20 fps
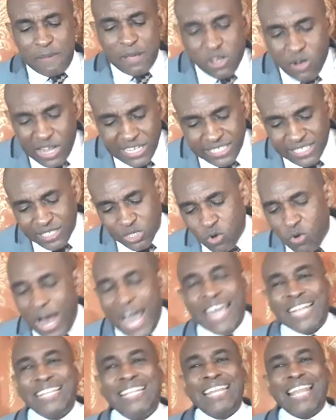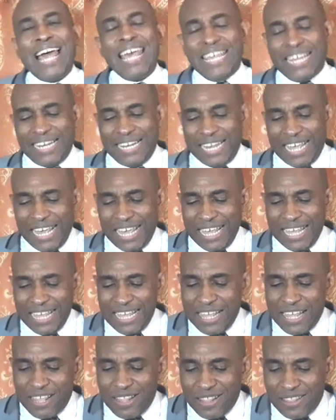Because quite
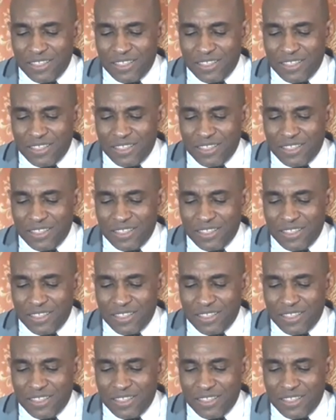likely,